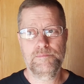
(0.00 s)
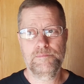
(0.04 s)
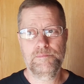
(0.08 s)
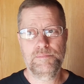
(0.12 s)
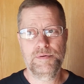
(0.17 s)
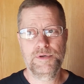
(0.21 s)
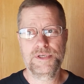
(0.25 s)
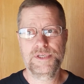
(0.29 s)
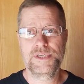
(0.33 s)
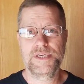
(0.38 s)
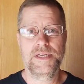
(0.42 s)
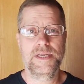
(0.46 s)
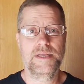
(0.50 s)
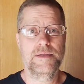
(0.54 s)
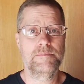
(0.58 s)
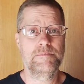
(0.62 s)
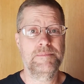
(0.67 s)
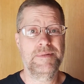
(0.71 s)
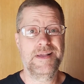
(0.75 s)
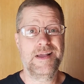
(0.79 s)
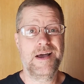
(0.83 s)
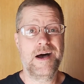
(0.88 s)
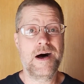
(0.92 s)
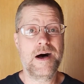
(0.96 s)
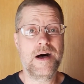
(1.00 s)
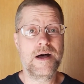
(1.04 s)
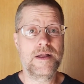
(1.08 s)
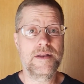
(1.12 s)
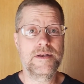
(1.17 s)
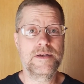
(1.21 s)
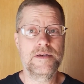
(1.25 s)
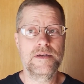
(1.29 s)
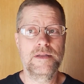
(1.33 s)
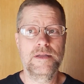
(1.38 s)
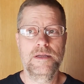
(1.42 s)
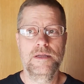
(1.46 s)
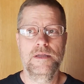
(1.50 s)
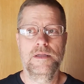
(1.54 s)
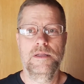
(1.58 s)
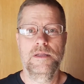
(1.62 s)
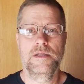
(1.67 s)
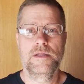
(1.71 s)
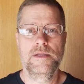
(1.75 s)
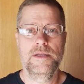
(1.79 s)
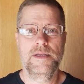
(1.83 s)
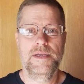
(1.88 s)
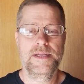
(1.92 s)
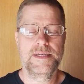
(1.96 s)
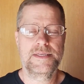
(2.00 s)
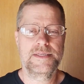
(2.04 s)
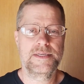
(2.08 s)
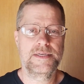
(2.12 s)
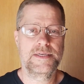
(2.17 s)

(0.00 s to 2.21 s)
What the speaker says: pushing it beyond its